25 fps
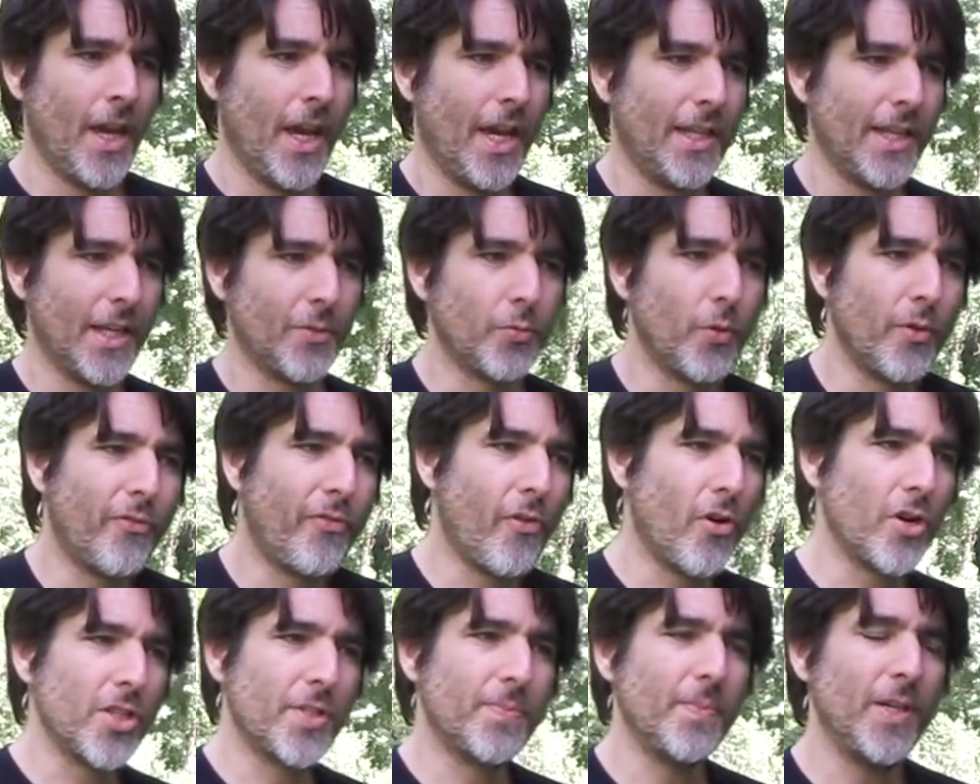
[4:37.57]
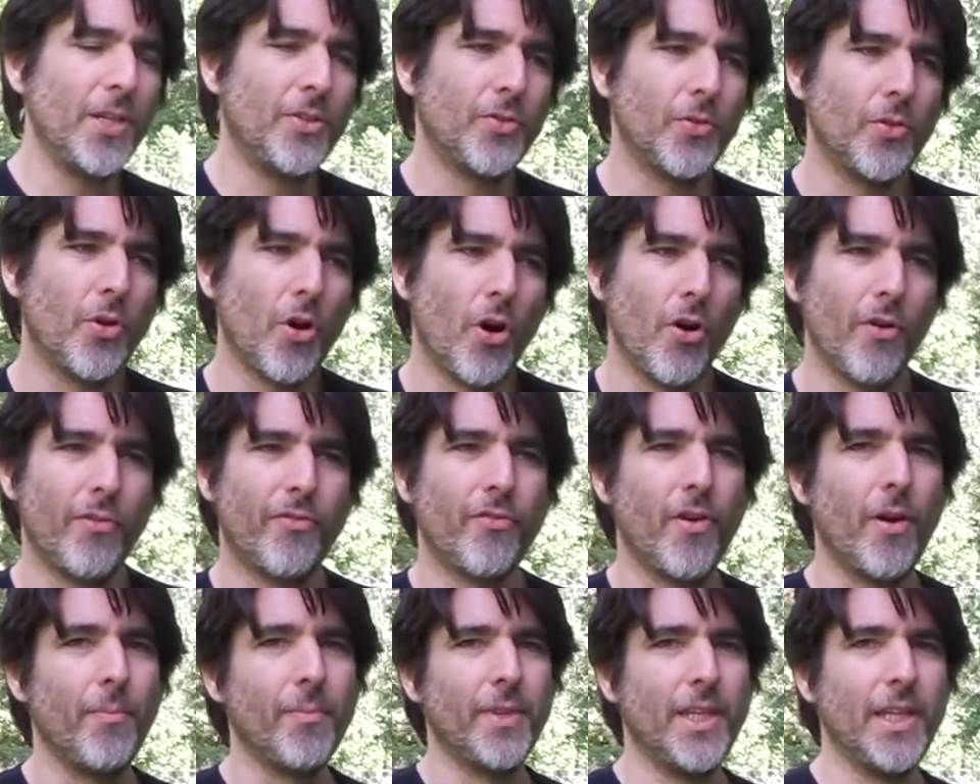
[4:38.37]
And that will force me to go
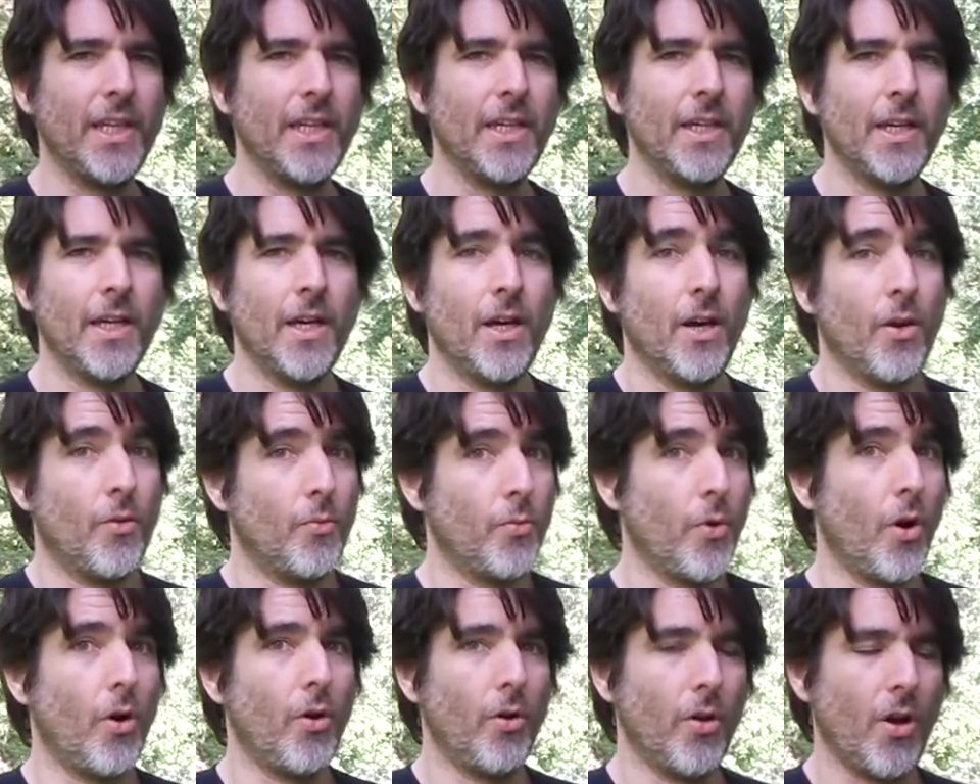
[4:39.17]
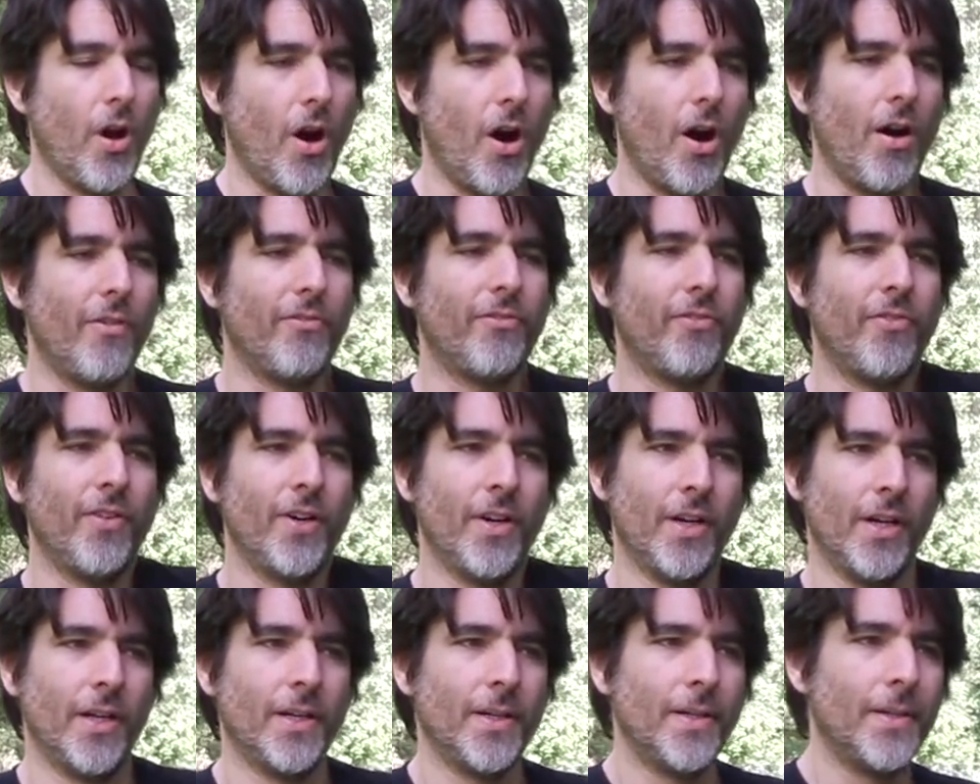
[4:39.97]
from the role of
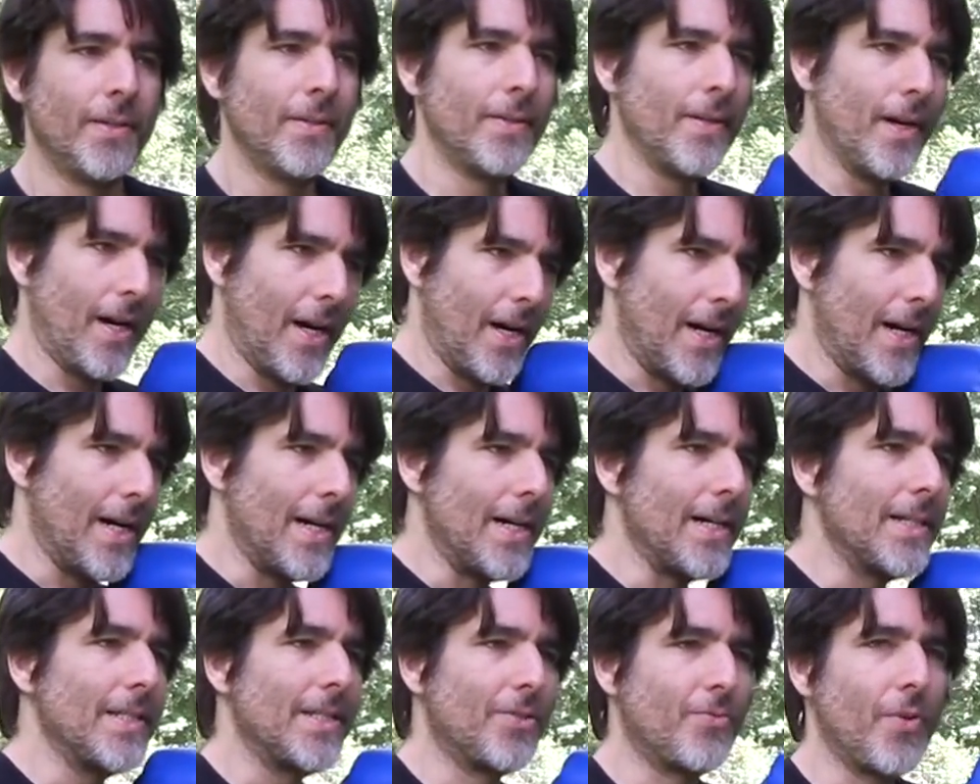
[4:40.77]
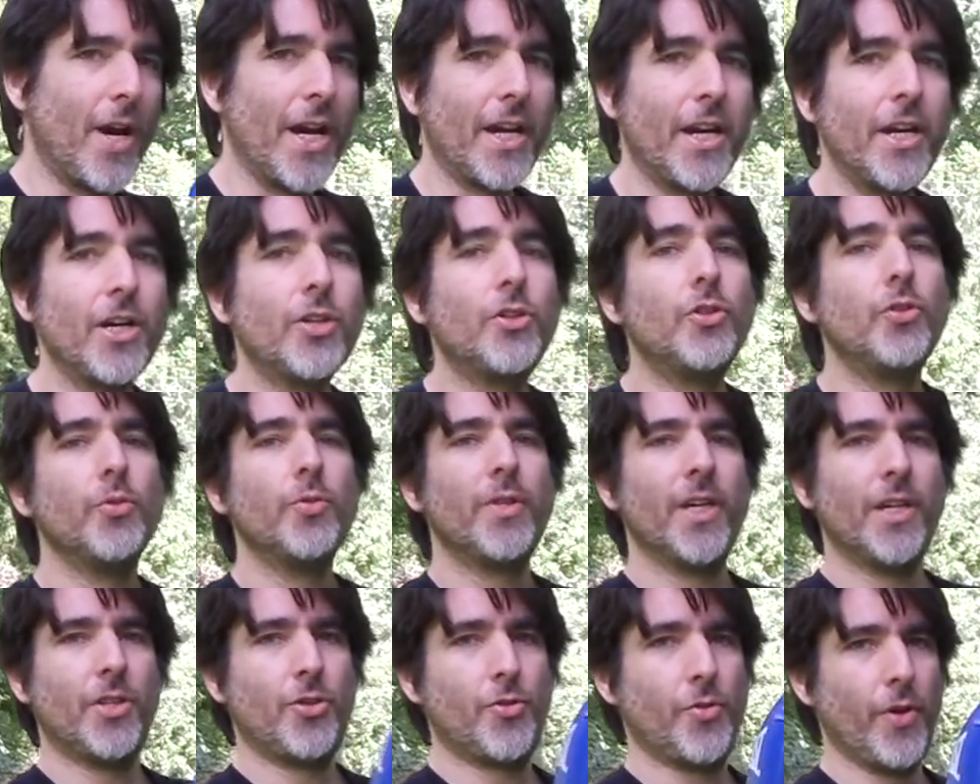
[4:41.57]
uh, striker to
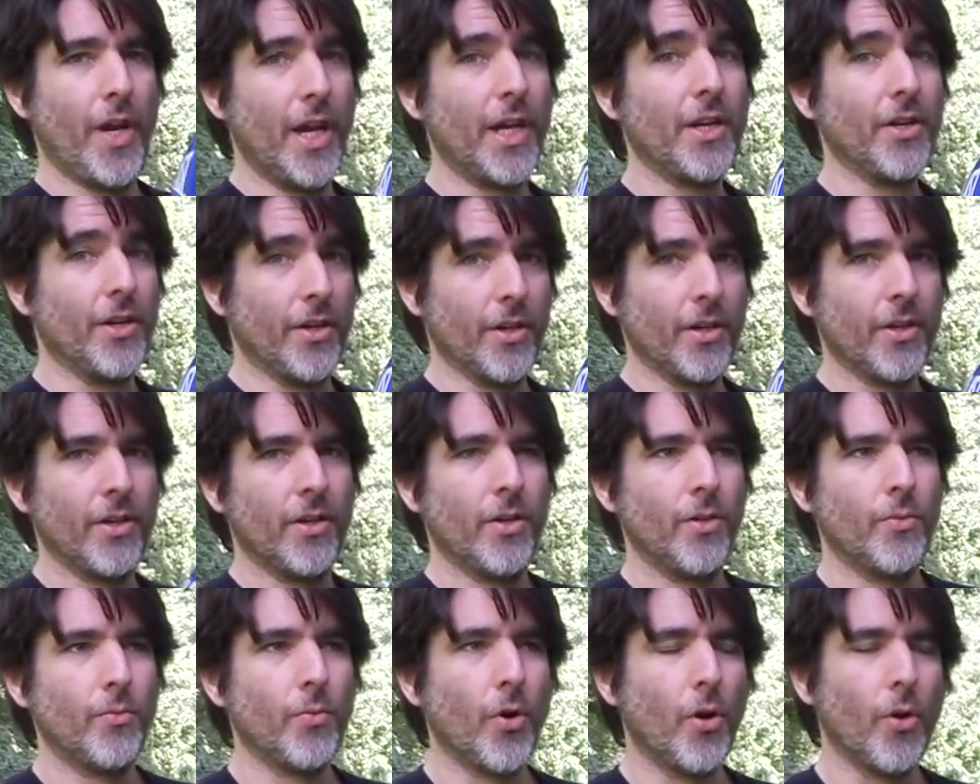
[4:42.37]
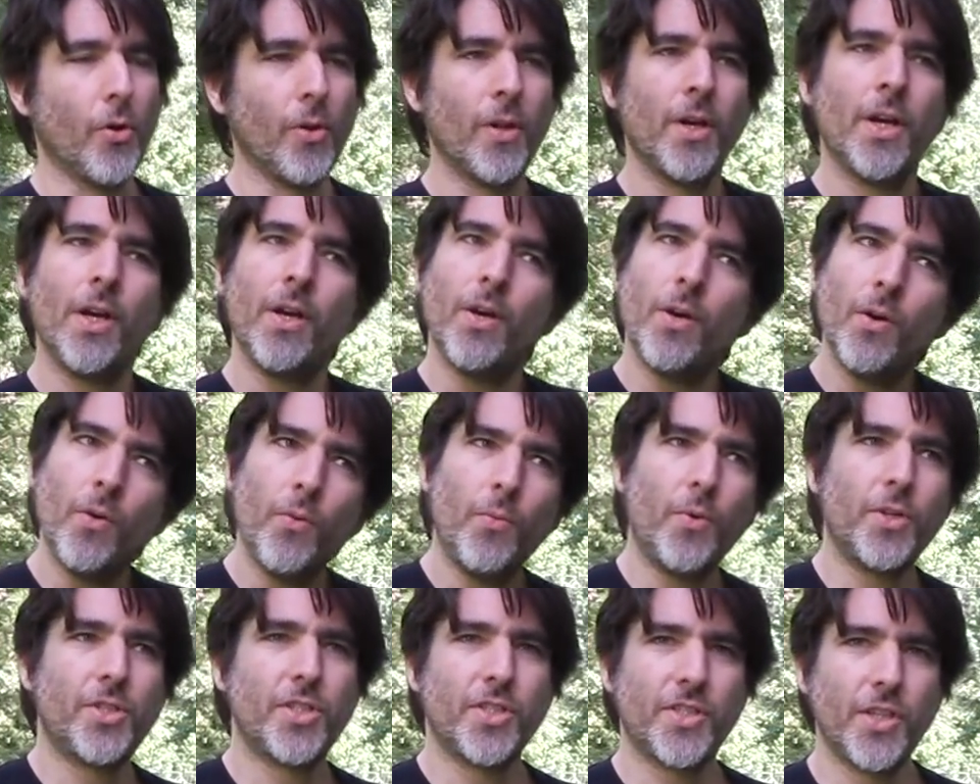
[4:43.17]
the trainer role,
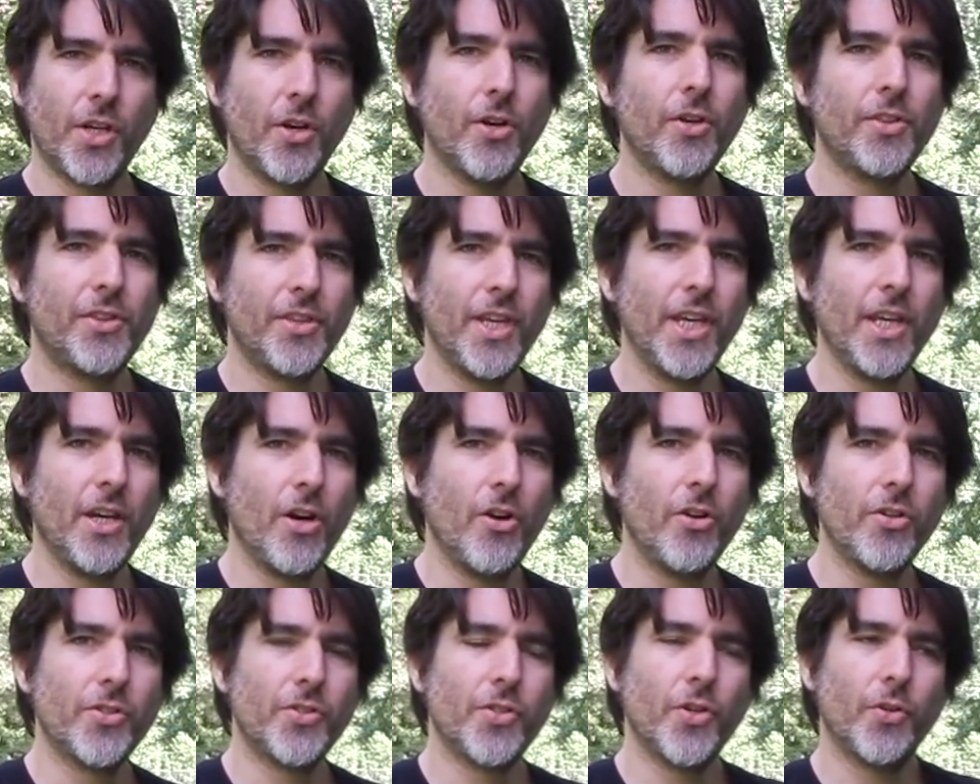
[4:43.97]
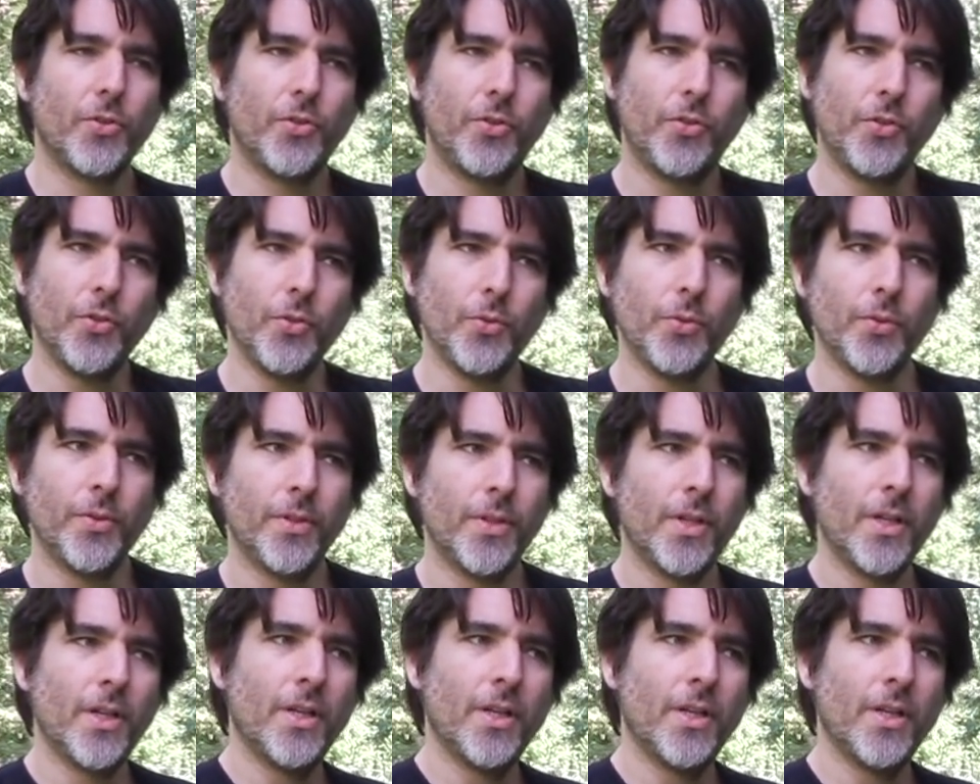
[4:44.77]
which is a good thing also to